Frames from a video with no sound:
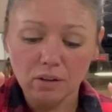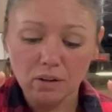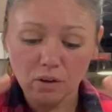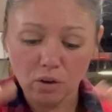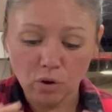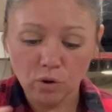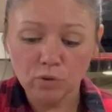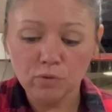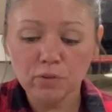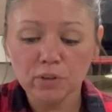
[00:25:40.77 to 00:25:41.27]

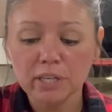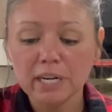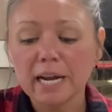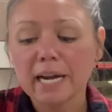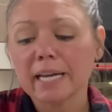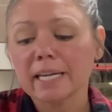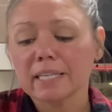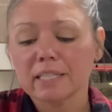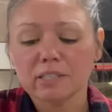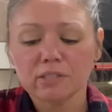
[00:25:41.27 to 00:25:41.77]

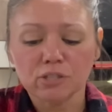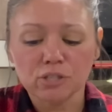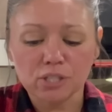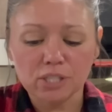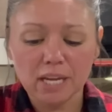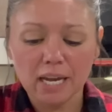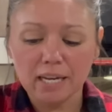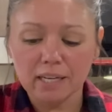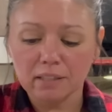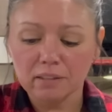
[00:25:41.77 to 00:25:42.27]
overnight and just
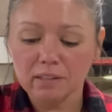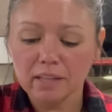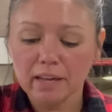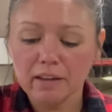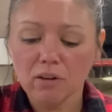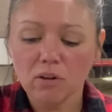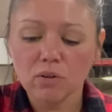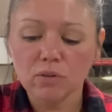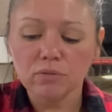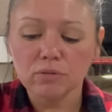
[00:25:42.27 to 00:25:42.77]
kind of let
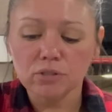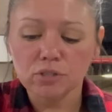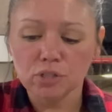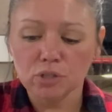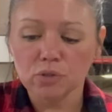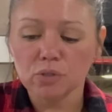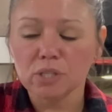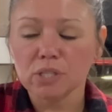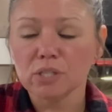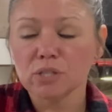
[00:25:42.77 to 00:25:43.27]
all the
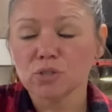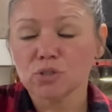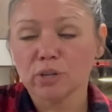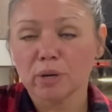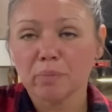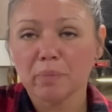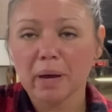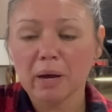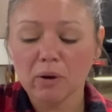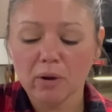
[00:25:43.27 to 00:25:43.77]
juices
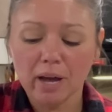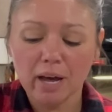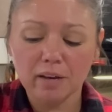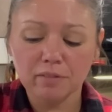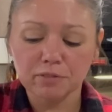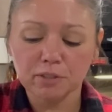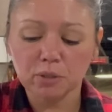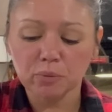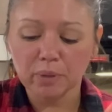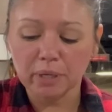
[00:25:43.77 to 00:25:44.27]
drip out
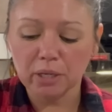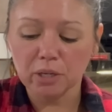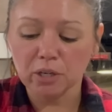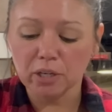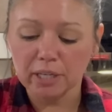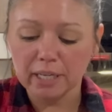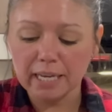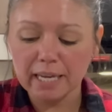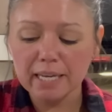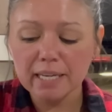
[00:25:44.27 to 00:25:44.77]
after we
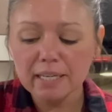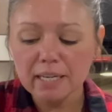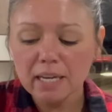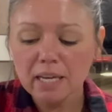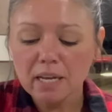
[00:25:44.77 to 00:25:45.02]
cook it.